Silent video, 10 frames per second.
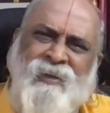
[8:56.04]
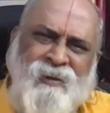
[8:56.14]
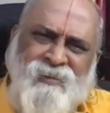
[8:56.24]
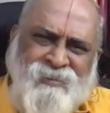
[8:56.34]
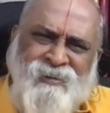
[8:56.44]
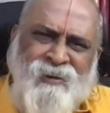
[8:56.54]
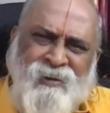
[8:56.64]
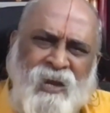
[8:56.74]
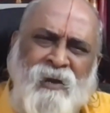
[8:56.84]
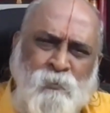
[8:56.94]
They are
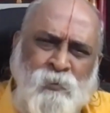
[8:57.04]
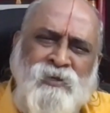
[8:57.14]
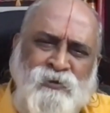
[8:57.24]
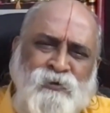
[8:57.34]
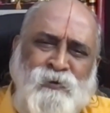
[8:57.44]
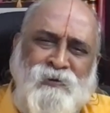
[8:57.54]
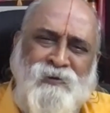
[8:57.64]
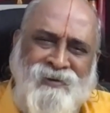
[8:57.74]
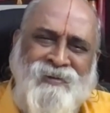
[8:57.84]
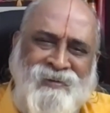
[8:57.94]
still not
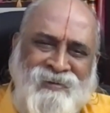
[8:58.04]
mature.